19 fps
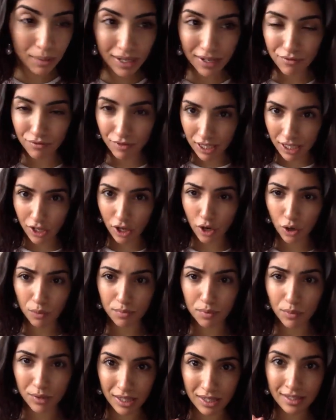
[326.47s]
but I really hope
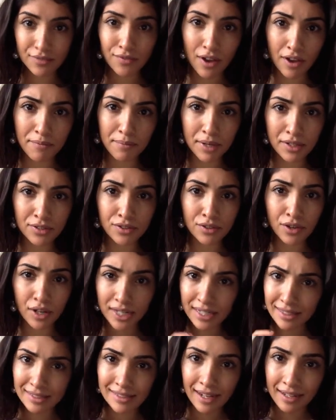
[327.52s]
within these 5 minutes you got
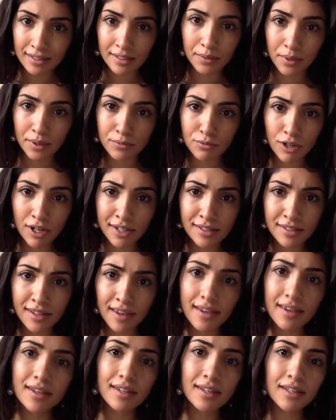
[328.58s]
exactly what I'm trying to
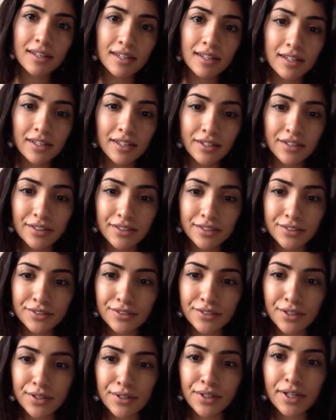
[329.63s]
say.
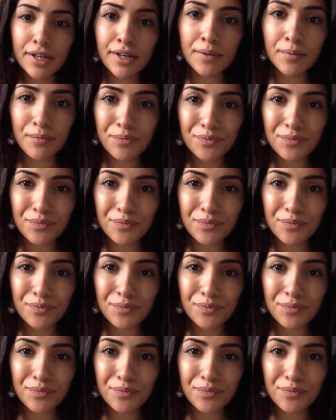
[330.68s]
So yeah,